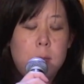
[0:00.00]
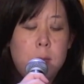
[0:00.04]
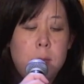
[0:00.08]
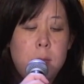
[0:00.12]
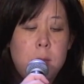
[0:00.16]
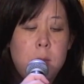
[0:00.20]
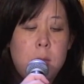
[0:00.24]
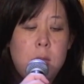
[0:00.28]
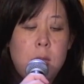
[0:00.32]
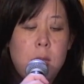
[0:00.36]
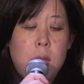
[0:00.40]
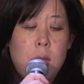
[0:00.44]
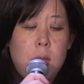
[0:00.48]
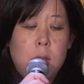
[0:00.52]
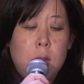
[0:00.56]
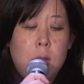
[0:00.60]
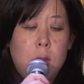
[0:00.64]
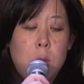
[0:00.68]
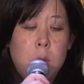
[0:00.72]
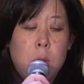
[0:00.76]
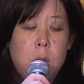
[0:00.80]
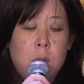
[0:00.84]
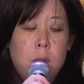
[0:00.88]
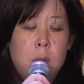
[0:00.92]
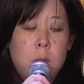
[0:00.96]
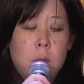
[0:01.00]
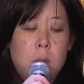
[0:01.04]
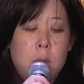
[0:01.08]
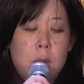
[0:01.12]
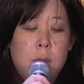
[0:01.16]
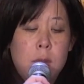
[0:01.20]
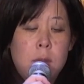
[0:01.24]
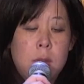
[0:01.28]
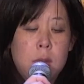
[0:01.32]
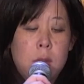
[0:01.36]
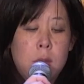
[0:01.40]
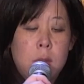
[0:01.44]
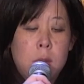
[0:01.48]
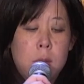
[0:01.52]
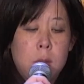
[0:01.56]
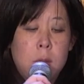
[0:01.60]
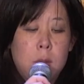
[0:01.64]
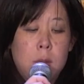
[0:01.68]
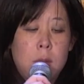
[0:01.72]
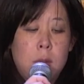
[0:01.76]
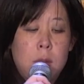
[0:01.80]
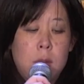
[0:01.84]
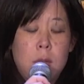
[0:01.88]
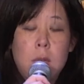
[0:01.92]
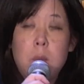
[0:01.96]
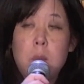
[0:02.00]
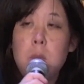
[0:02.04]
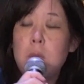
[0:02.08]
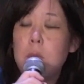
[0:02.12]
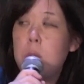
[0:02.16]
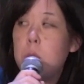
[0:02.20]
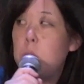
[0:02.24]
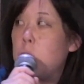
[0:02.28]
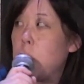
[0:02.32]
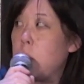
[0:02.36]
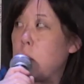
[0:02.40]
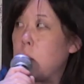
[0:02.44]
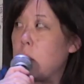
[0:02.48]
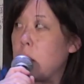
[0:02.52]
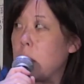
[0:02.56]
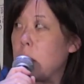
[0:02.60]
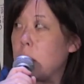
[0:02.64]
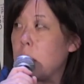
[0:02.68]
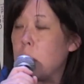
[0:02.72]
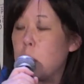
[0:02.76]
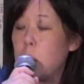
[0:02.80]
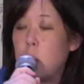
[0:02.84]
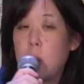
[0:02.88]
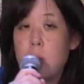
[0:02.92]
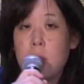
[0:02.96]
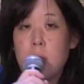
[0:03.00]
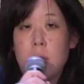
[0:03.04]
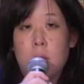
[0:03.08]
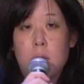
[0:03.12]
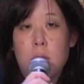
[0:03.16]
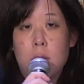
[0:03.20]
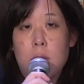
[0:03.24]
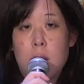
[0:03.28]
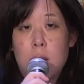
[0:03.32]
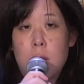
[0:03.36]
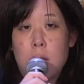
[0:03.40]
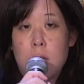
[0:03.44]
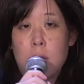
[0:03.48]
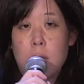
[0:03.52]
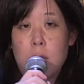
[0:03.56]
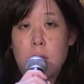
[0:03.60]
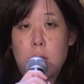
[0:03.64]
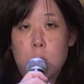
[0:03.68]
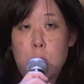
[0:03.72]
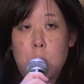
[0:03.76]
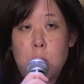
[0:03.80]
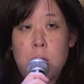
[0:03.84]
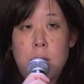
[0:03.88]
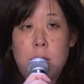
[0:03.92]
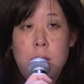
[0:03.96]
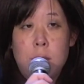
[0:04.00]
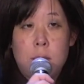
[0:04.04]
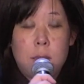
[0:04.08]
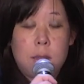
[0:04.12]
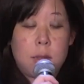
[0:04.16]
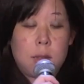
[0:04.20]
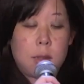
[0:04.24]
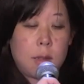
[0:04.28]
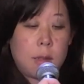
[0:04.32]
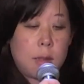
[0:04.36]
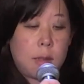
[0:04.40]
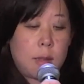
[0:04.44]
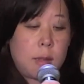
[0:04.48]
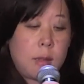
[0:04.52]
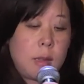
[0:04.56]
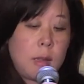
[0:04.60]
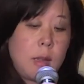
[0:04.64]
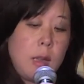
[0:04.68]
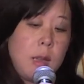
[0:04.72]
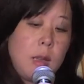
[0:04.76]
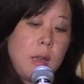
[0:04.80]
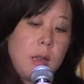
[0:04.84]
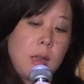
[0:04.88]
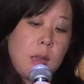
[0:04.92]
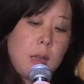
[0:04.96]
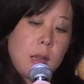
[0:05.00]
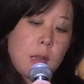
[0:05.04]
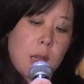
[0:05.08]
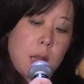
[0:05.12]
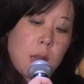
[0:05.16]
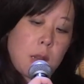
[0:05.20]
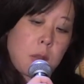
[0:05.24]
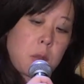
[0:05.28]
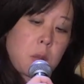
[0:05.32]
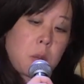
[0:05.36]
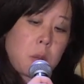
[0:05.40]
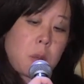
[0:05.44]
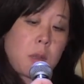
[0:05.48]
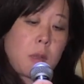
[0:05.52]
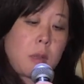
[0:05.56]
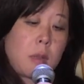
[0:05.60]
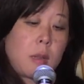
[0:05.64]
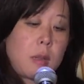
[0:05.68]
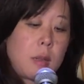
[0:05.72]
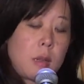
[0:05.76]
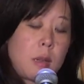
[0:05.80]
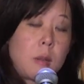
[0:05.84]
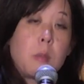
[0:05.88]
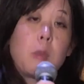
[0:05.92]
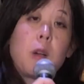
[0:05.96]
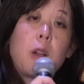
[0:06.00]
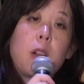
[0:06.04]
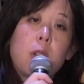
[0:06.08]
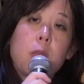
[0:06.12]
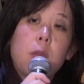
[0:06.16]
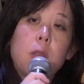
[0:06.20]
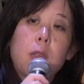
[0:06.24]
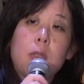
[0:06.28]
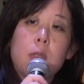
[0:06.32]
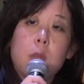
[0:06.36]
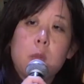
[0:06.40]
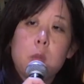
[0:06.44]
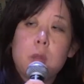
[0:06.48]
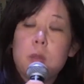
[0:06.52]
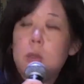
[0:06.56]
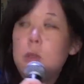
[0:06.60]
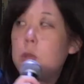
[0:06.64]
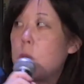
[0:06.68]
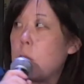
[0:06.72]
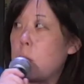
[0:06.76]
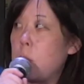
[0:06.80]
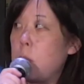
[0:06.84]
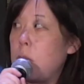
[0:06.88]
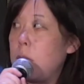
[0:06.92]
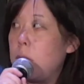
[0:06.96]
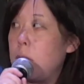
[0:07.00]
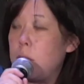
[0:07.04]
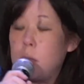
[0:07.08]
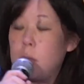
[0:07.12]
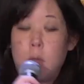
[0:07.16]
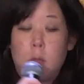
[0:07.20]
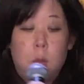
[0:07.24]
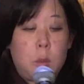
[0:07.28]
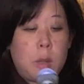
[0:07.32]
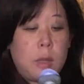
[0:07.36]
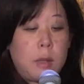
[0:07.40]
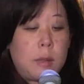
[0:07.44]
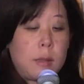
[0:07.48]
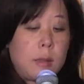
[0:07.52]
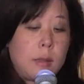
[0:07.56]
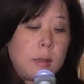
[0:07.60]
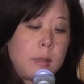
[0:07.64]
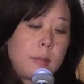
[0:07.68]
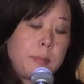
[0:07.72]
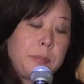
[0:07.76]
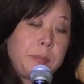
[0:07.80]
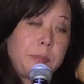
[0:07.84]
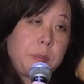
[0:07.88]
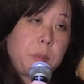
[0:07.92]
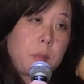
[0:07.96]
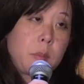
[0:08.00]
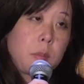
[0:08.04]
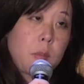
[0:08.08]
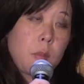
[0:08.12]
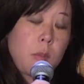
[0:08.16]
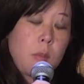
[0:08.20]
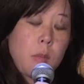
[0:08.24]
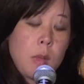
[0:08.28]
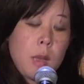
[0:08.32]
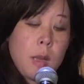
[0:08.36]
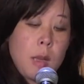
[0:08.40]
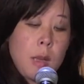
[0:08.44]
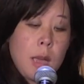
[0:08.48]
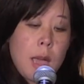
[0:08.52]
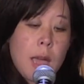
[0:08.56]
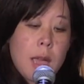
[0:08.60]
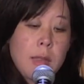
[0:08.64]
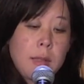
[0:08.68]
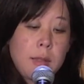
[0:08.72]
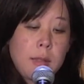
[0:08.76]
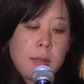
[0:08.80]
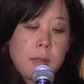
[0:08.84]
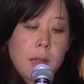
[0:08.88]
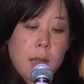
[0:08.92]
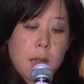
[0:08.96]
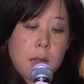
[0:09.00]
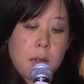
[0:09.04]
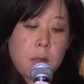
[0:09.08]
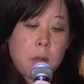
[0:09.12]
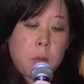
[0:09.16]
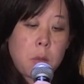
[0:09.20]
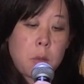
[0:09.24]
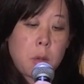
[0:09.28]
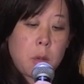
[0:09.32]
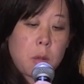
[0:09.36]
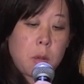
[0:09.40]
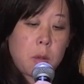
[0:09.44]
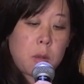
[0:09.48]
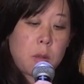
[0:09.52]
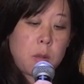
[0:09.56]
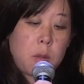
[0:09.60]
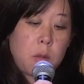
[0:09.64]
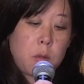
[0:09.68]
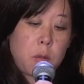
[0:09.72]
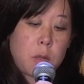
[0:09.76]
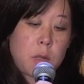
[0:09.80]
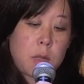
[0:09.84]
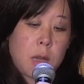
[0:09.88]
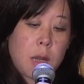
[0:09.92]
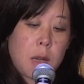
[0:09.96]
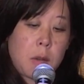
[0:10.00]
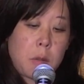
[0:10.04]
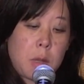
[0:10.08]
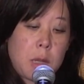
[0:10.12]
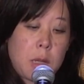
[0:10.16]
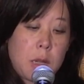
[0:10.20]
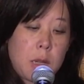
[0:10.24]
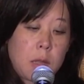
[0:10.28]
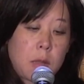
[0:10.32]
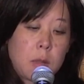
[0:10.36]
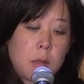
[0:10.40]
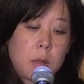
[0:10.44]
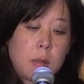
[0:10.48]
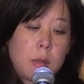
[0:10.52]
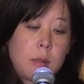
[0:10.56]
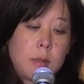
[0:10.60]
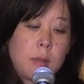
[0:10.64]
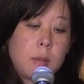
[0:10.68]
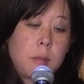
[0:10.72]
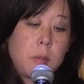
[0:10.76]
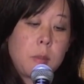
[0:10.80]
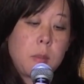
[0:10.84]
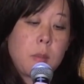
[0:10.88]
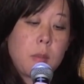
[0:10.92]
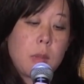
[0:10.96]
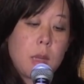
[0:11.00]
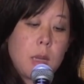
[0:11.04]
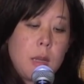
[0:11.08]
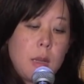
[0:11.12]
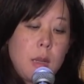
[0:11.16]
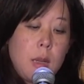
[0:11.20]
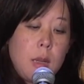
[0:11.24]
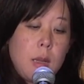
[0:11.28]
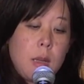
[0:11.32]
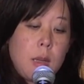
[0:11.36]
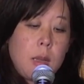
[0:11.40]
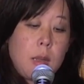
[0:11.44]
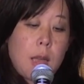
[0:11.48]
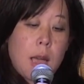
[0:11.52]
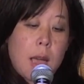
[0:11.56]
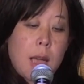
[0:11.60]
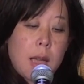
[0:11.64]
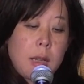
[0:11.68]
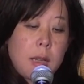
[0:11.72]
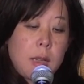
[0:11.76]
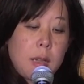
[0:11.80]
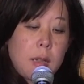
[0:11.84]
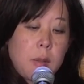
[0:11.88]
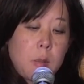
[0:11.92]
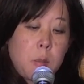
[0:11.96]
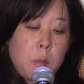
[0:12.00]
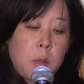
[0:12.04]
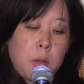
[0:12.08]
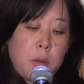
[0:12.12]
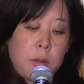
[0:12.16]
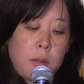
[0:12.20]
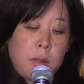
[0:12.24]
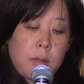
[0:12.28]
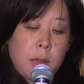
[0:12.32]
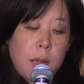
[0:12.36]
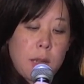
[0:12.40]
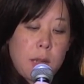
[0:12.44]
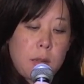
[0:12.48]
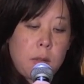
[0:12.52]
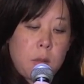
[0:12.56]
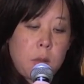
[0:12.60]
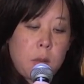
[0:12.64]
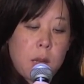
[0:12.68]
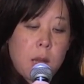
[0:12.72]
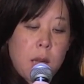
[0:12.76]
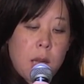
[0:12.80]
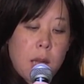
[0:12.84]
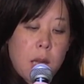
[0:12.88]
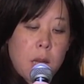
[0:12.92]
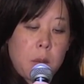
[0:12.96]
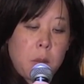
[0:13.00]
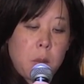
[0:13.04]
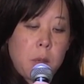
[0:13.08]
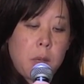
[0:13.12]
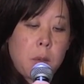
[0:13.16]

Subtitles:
seeing those works were so deeply moving, more than a lot of the other pieces in this outdoor art festival. So I'll read these two pieces. At the Side of the Road, for Tyree Nichols. Lining both sides of the highway